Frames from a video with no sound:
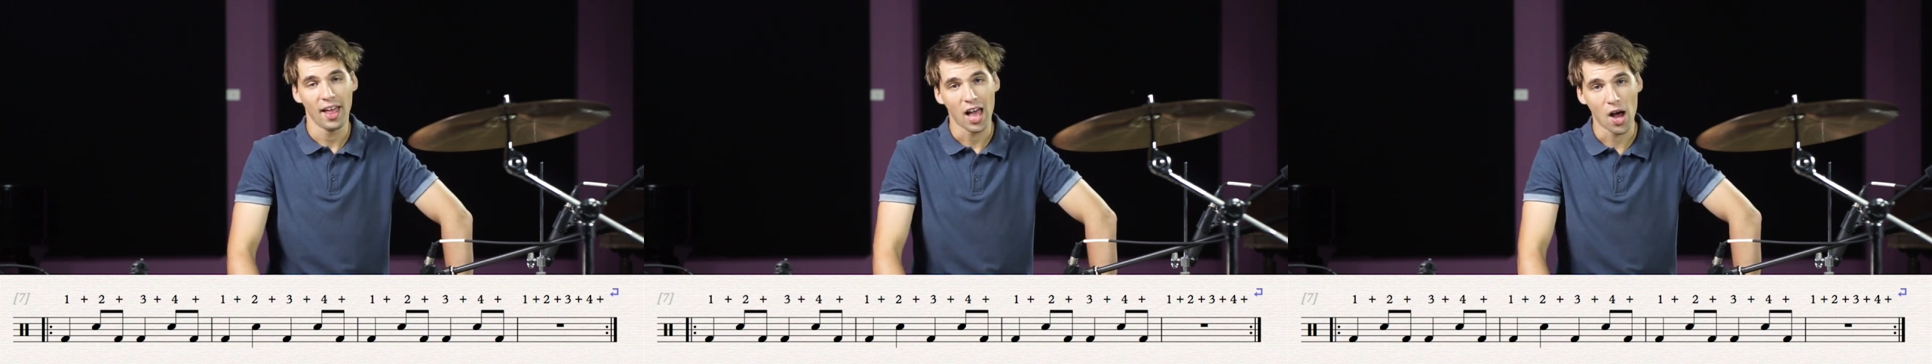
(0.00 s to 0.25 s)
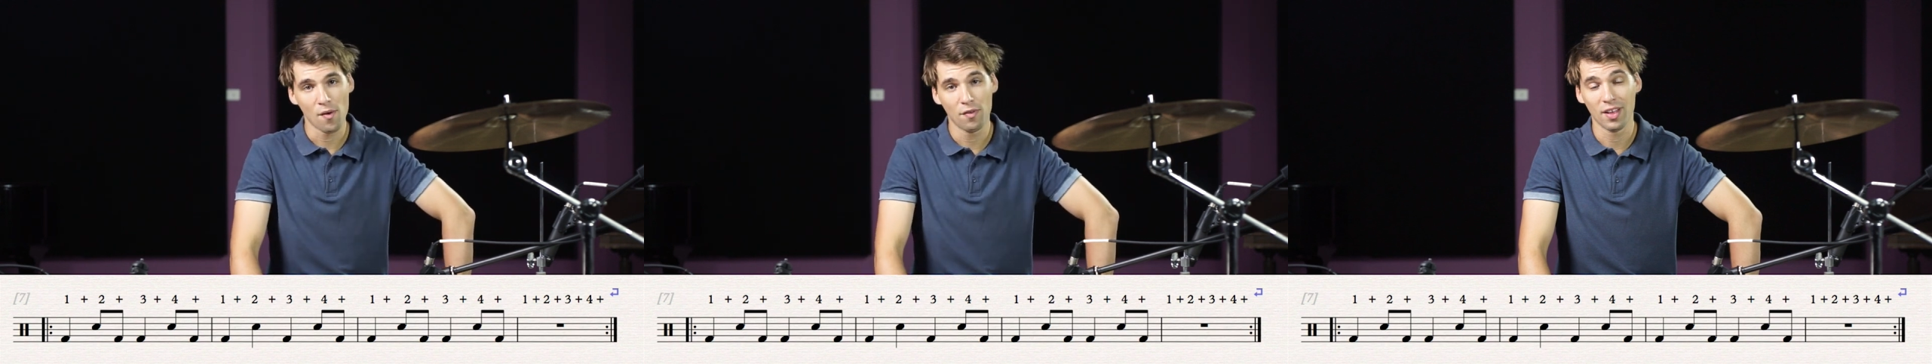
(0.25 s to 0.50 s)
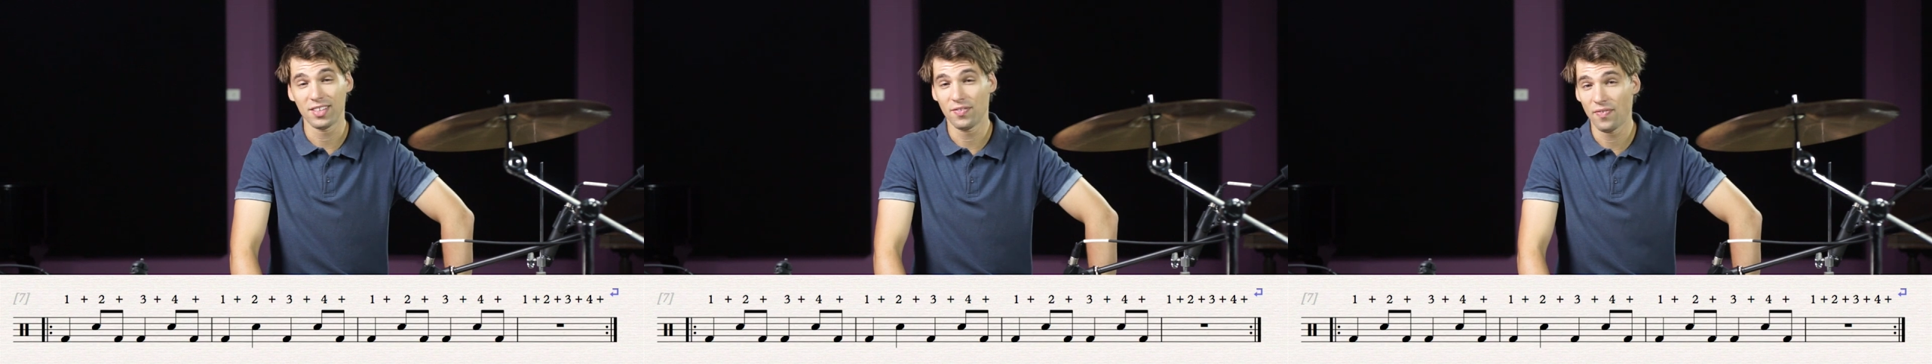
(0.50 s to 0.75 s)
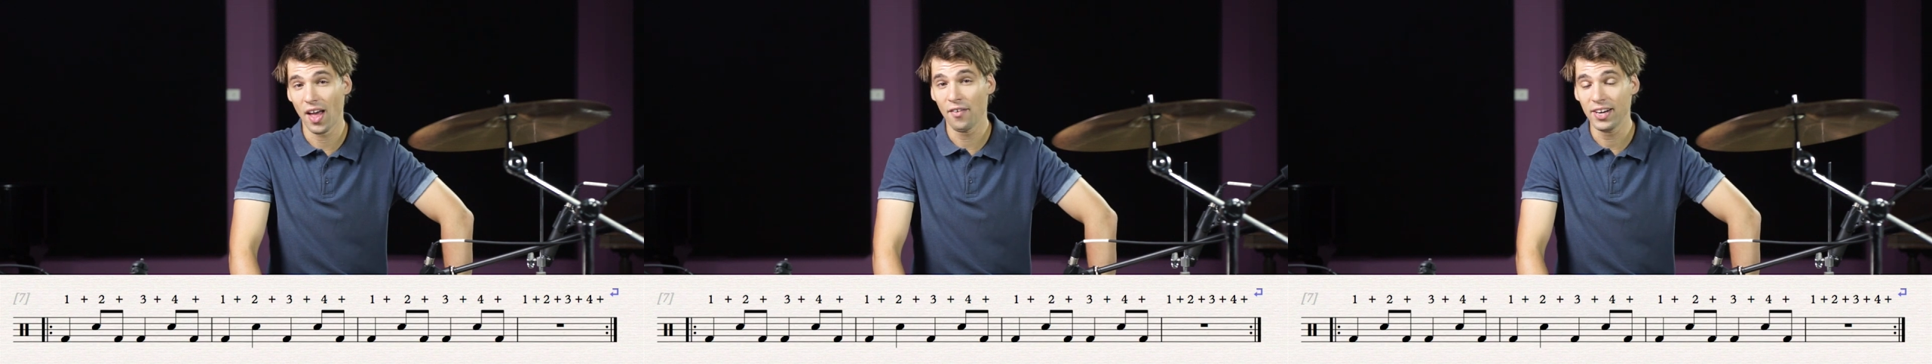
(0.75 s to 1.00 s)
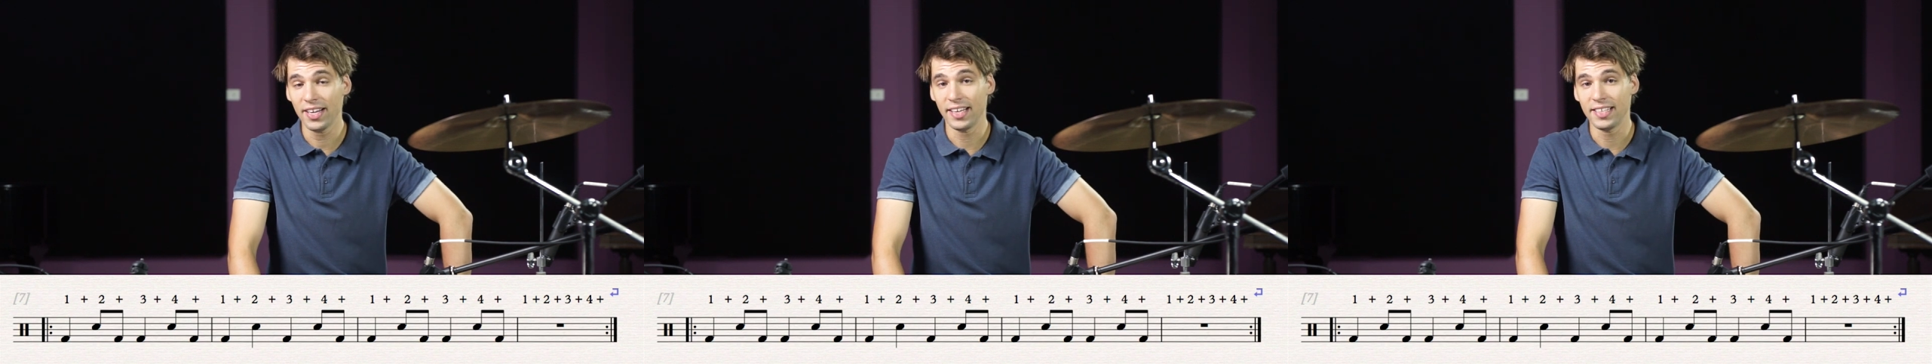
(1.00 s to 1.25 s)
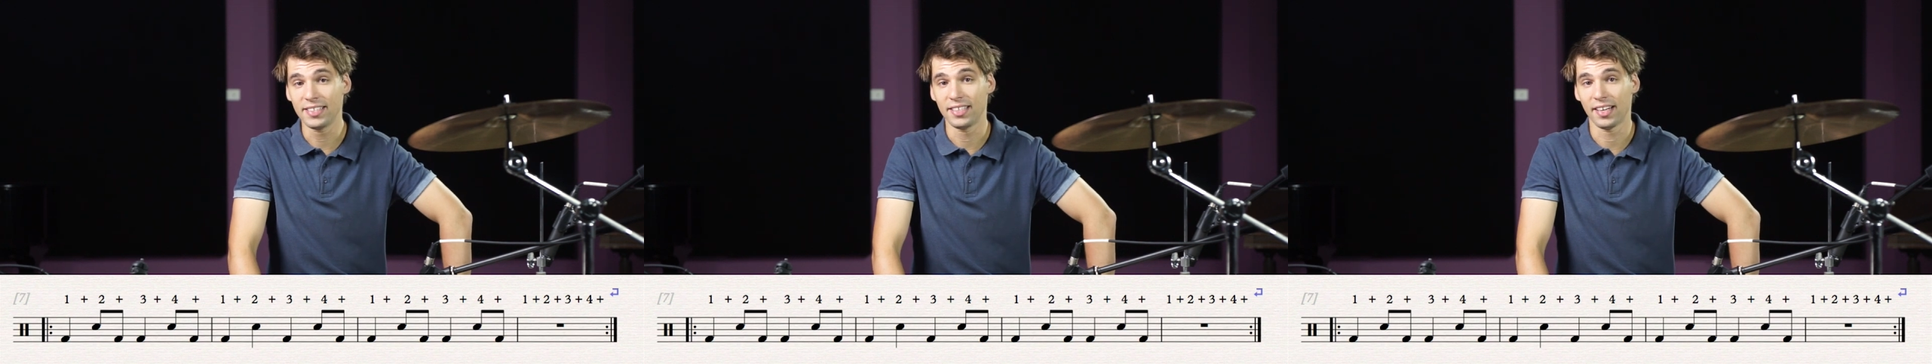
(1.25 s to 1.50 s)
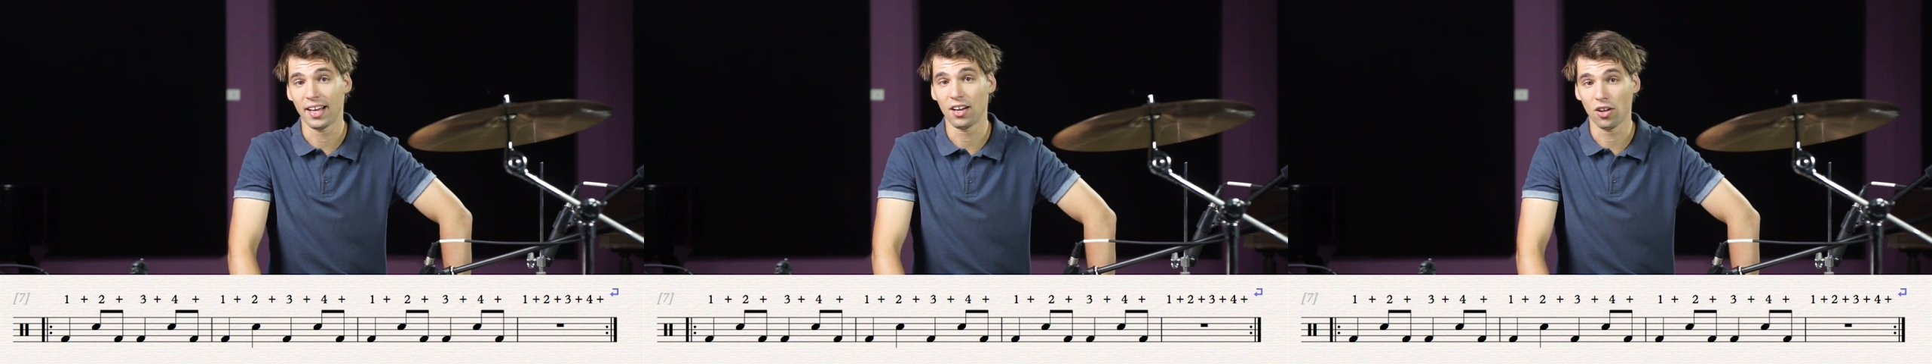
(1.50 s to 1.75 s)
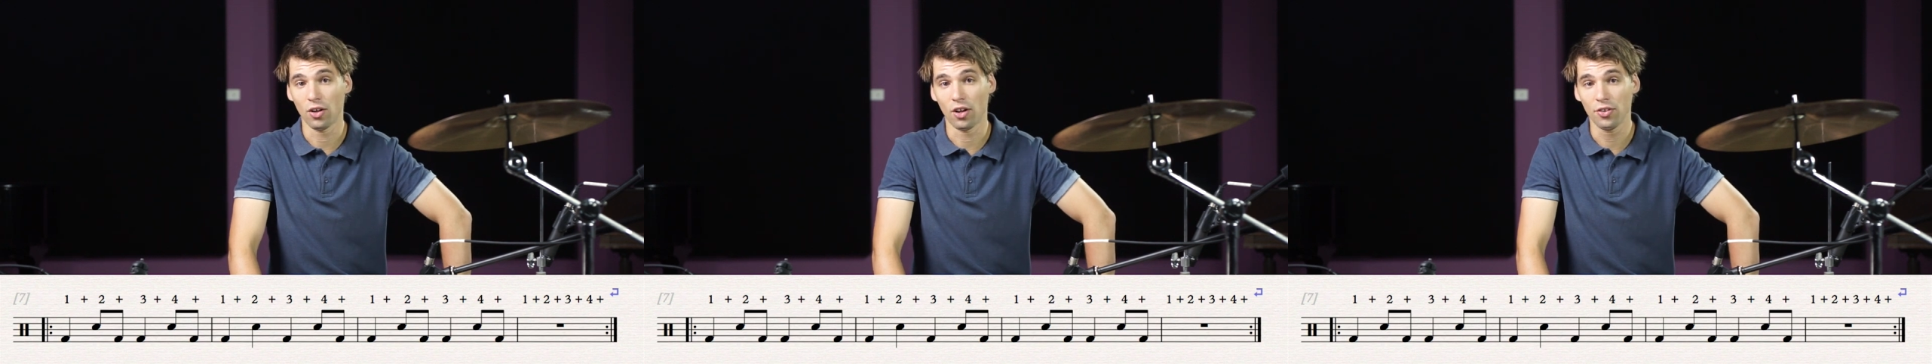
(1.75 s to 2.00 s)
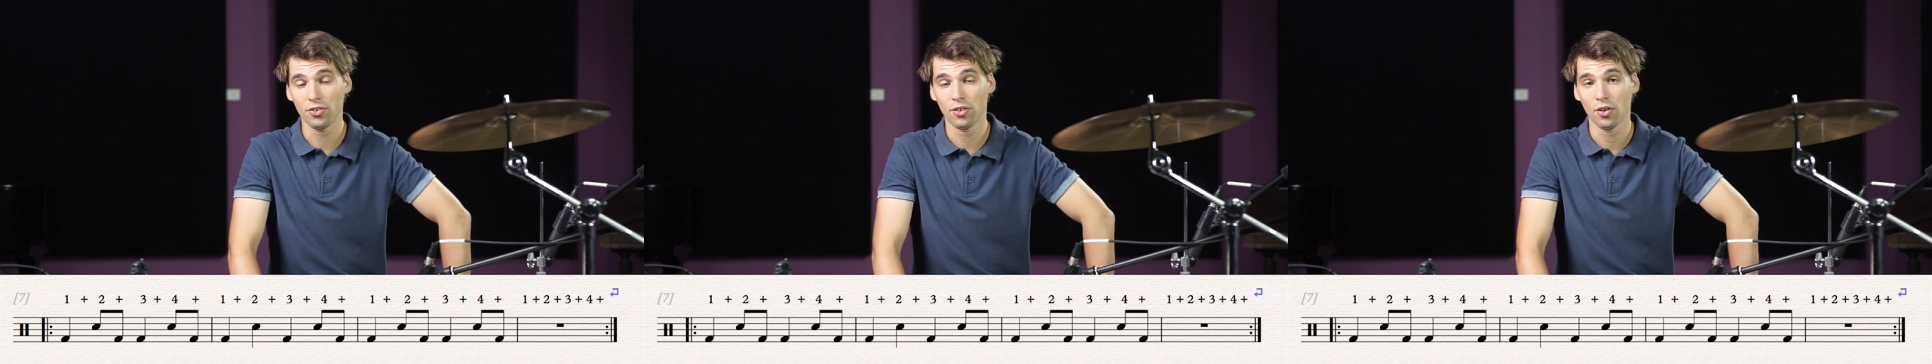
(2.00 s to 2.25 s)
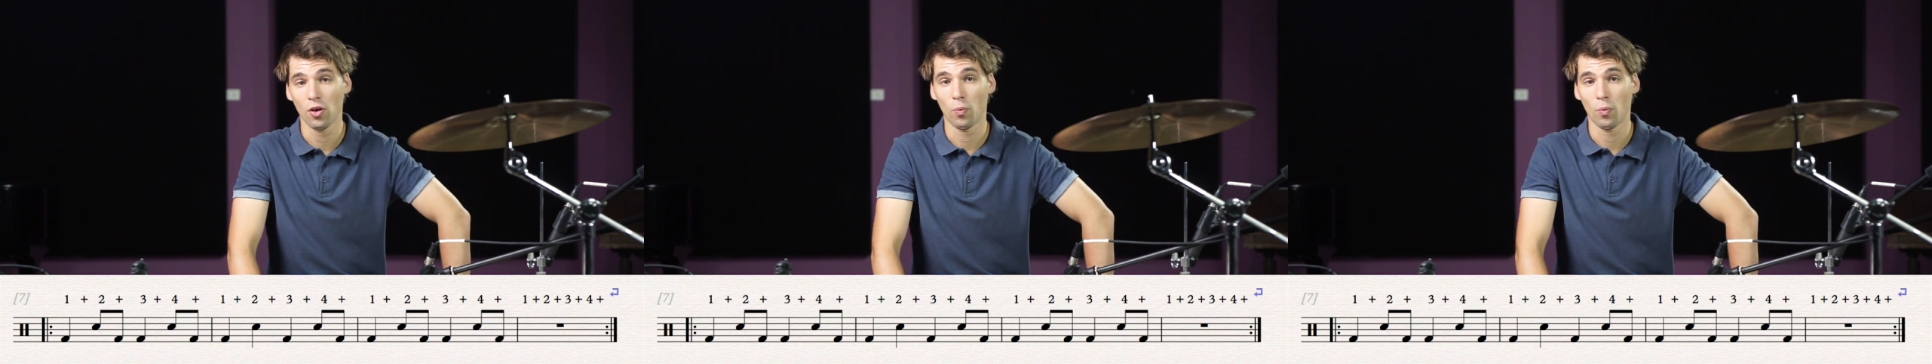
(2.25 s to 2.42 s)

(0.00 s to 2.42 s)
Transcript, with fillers: However, it's very easy to get lost